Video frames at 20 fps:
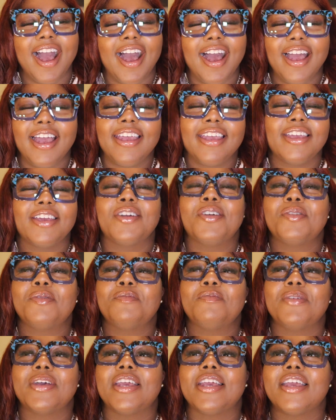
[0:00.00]
I
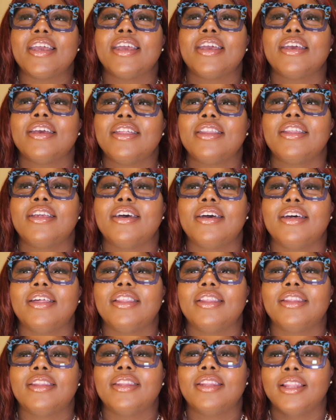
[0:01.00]
am in
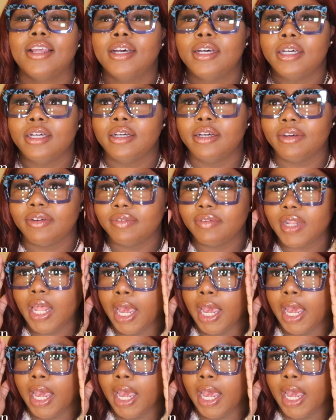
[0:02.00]
love.